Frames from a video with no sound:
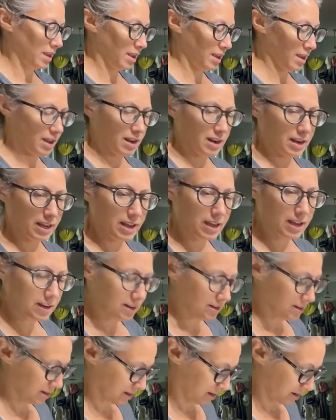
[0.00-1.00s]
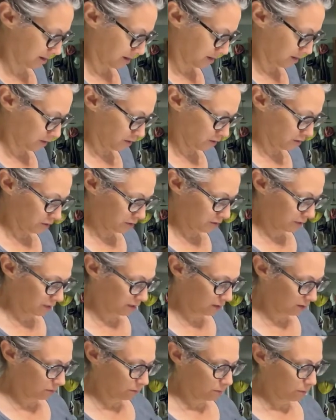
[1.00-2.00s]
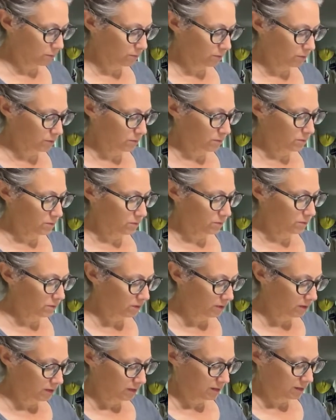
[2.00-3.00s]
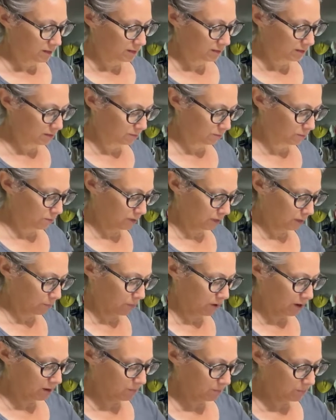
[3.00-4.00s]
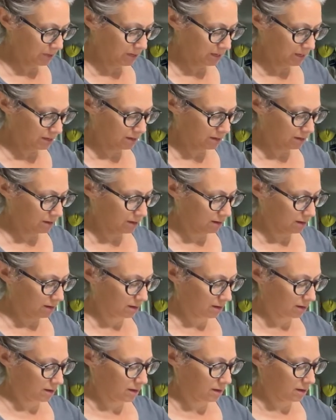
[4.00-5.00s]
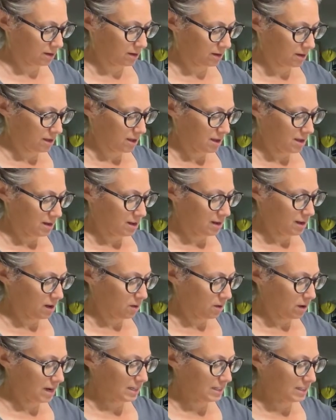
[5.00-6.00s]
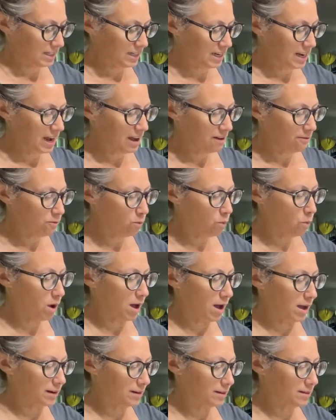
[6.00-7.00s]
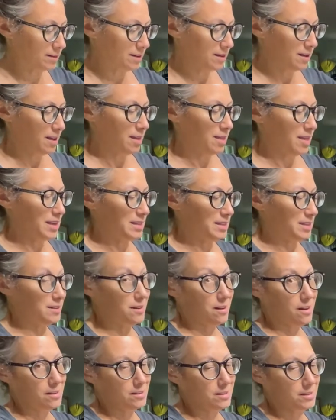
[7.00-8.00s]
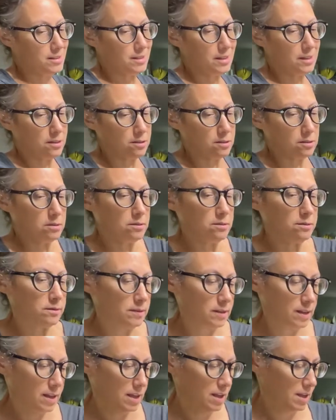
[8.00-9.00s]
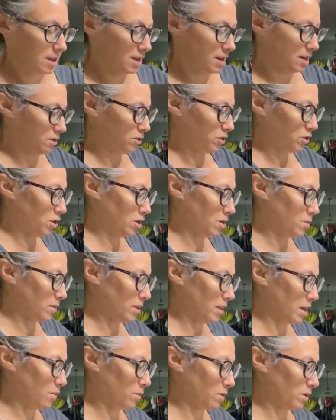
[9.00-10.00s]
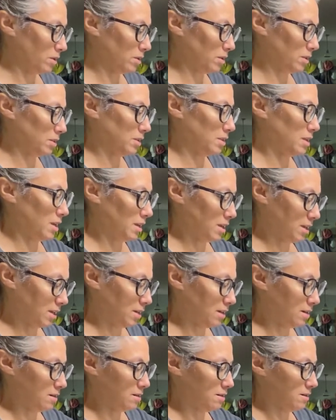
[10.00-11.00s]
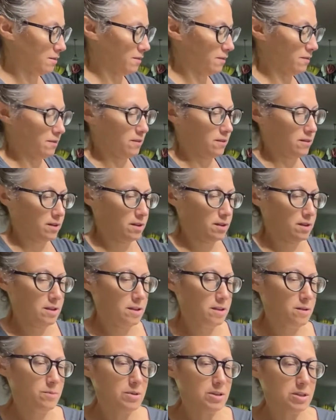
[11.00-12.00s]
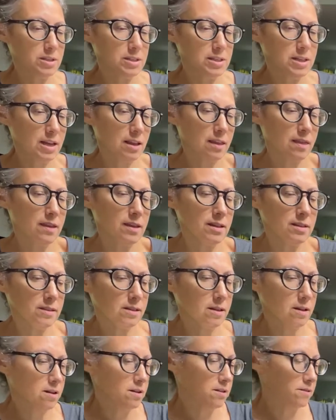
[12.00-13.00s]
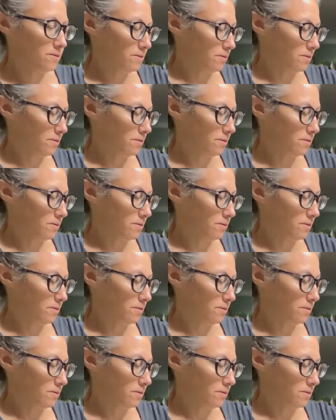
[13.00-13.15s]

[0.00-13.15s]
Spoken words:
And again, I'm just going to go through, listen for any popping. Now, I did have one that did not seal, and I'll show you what that one looks like here. And just take these off.